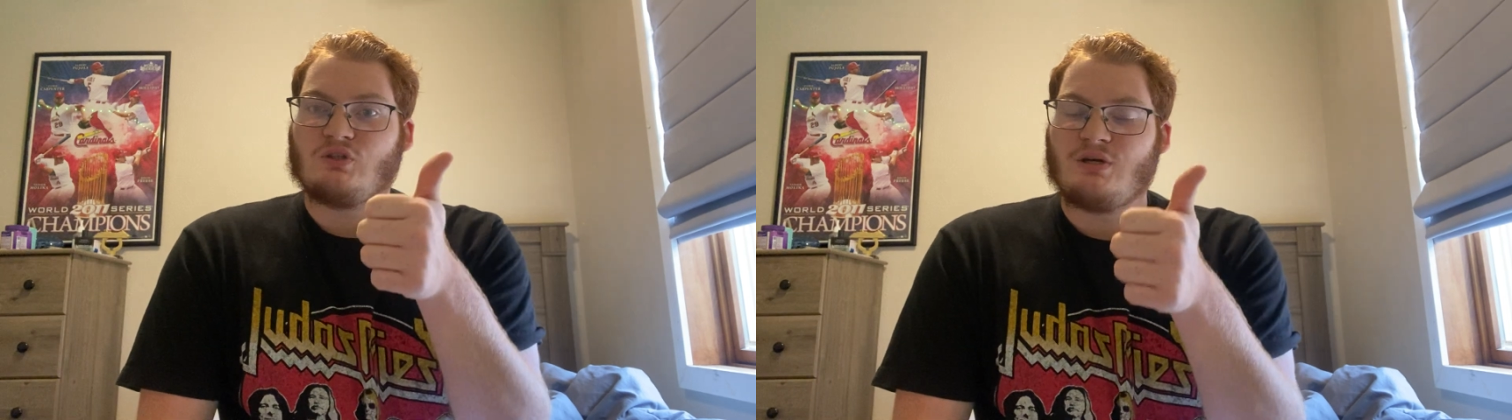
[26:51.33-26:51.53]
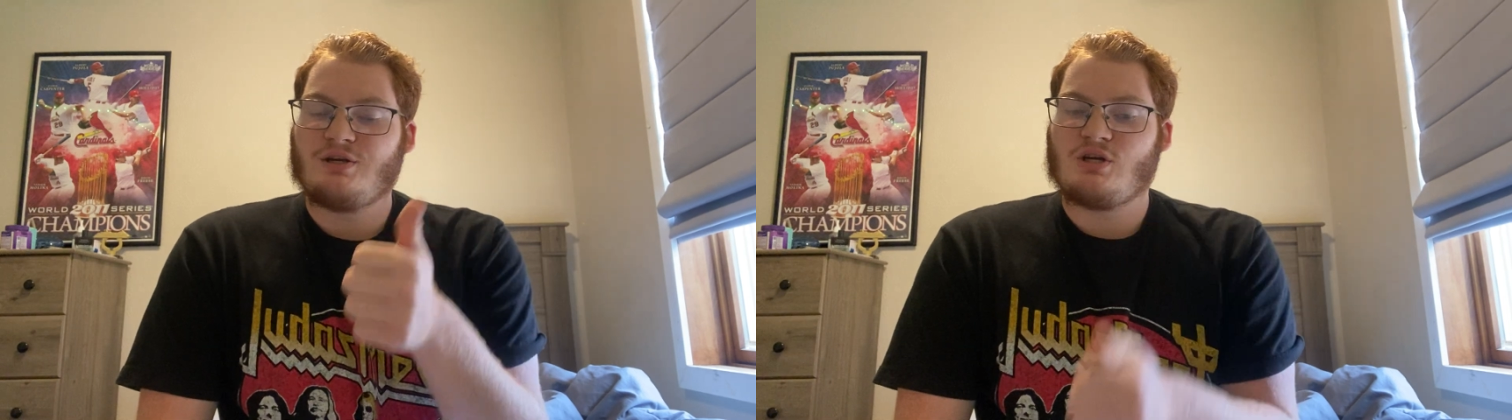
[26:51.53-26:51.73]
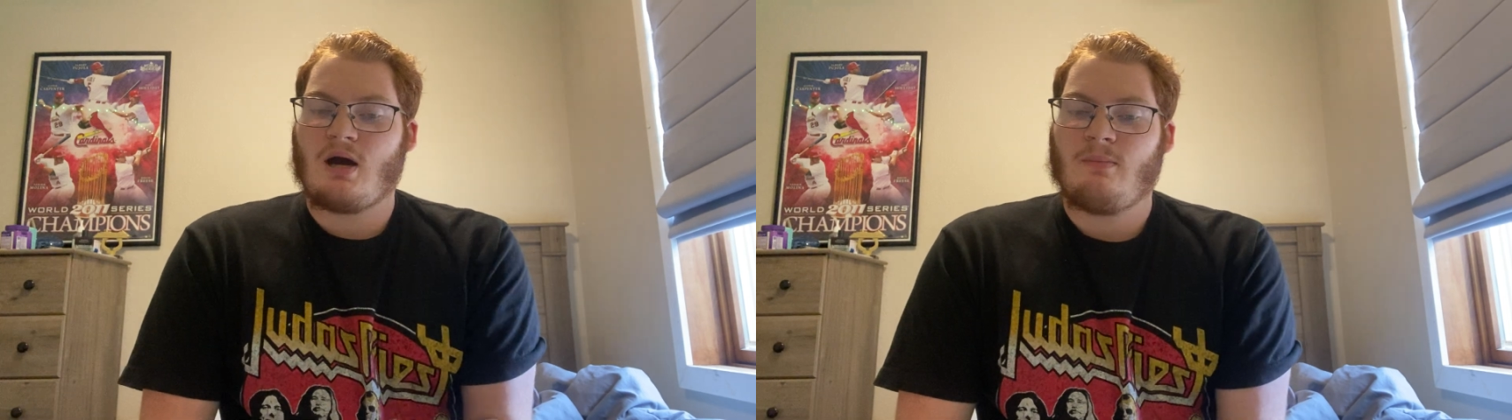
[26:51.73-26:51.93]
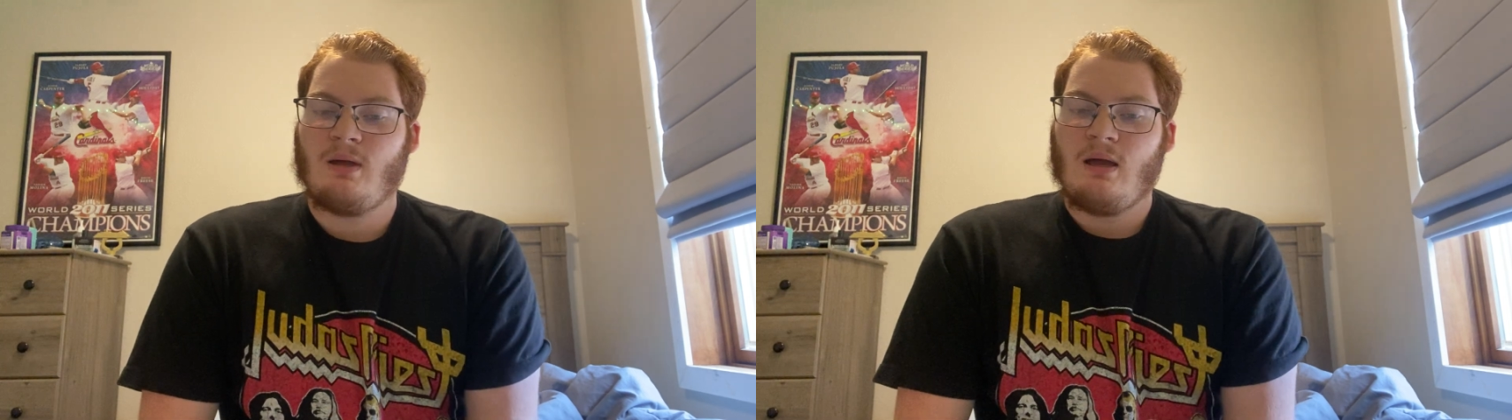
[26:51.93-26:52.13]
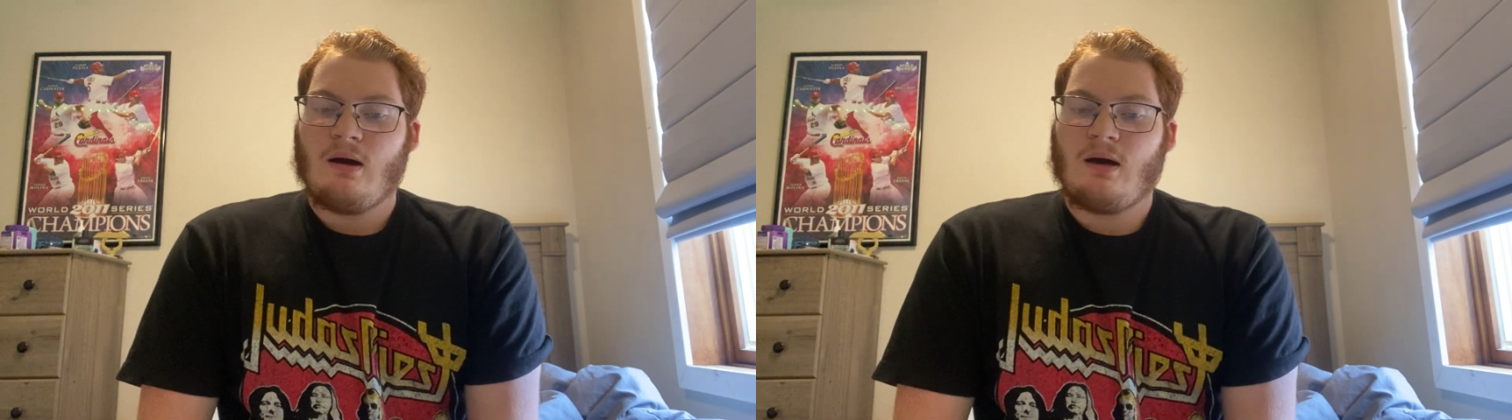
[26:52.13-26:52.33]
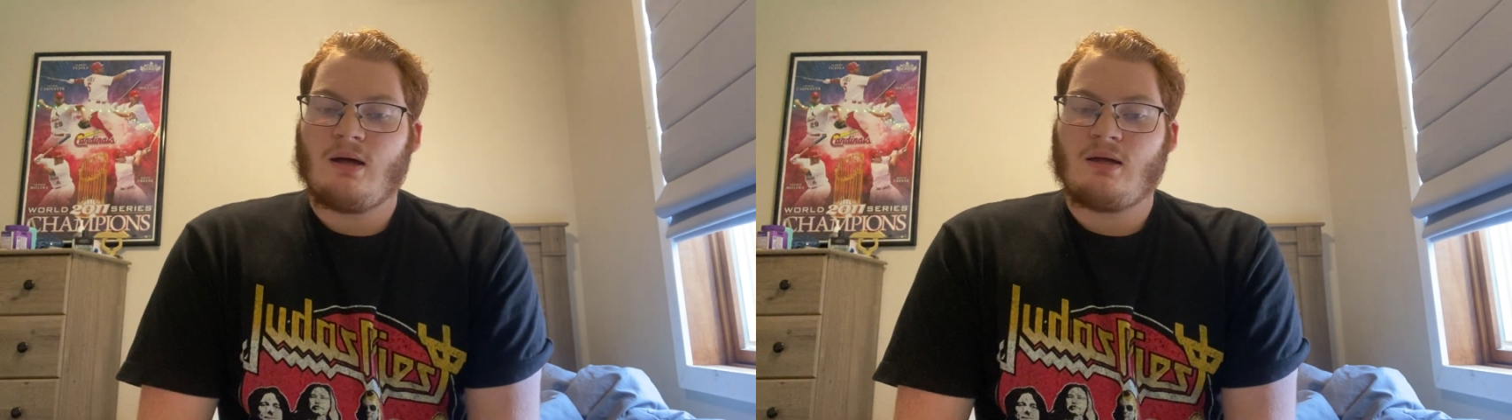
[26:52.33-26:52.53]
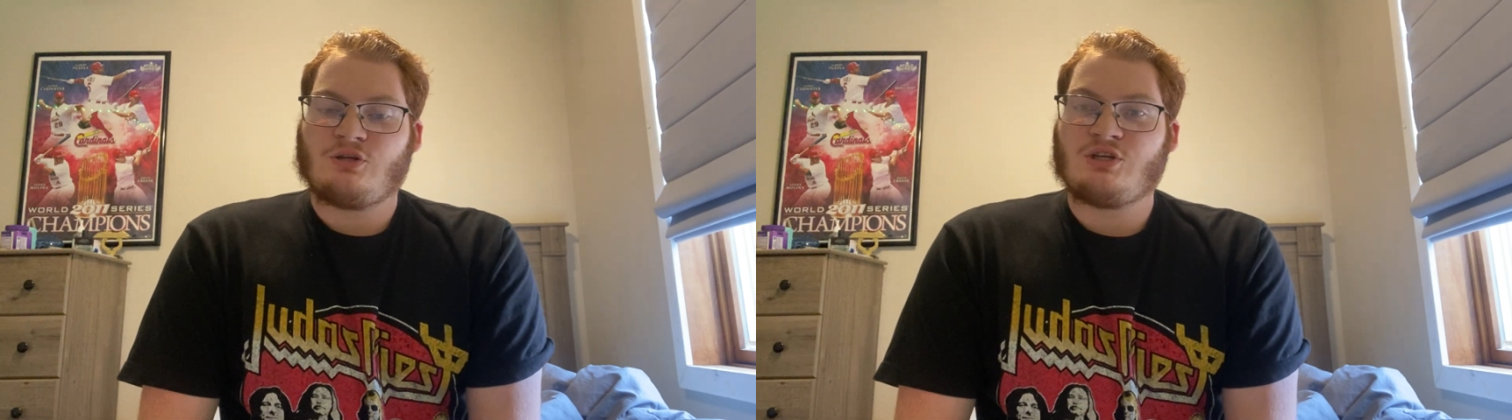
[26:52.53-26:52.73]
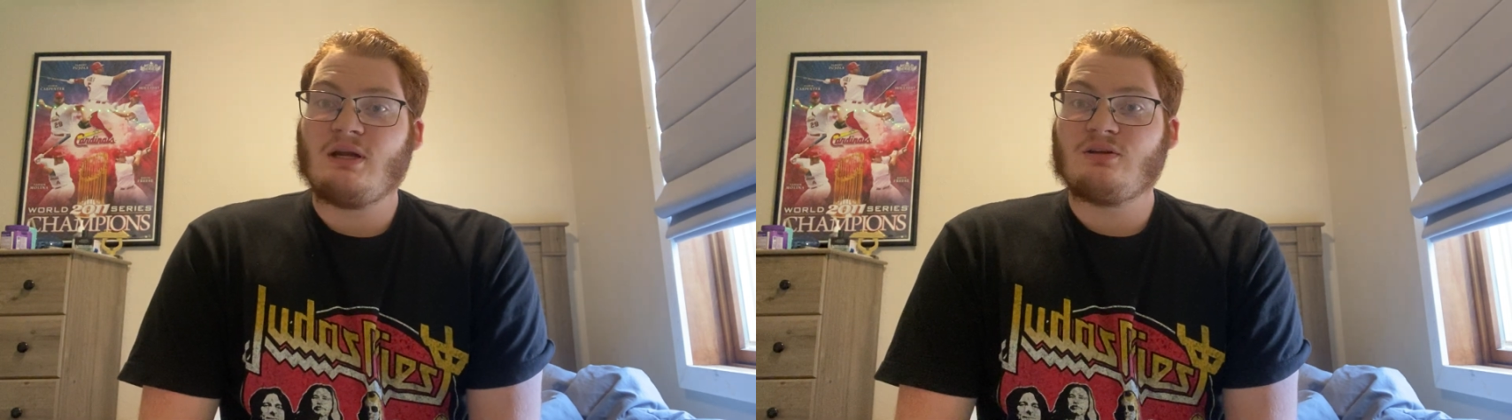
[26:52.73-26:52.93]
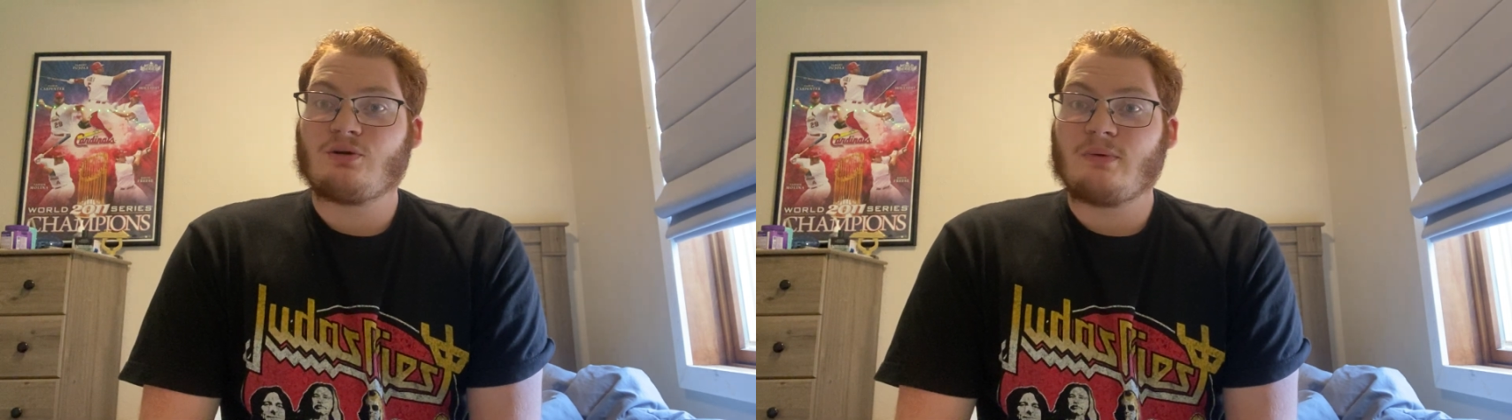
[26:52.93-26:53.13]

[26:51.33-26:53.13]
Good job. Shout out to